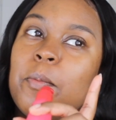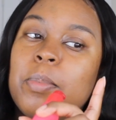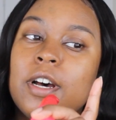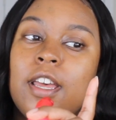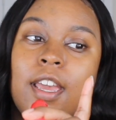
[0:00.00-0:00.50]

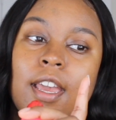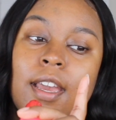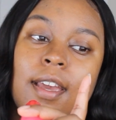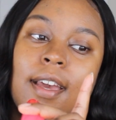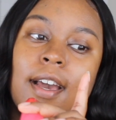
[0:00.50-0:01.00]

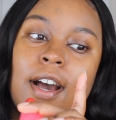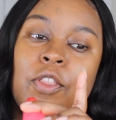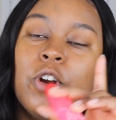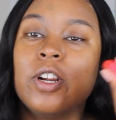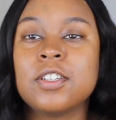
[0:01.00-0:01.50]
but
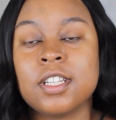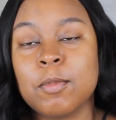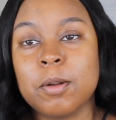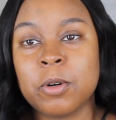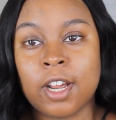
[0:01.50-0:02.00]
they're in some
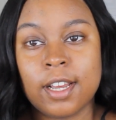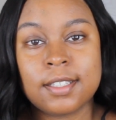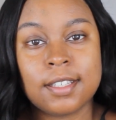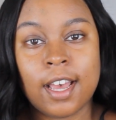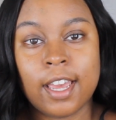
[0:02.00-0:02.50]
of the
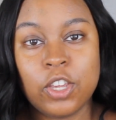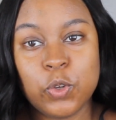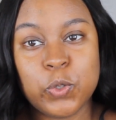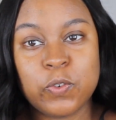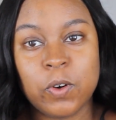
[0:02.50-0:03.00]
products I
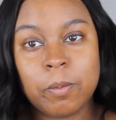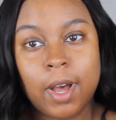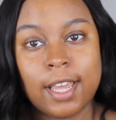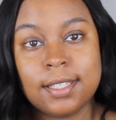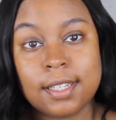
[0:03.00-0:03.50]
use for
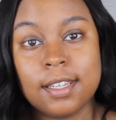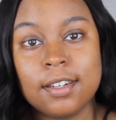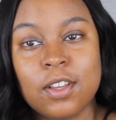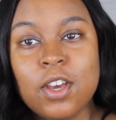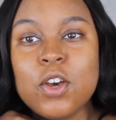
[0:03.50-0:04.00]
my skin.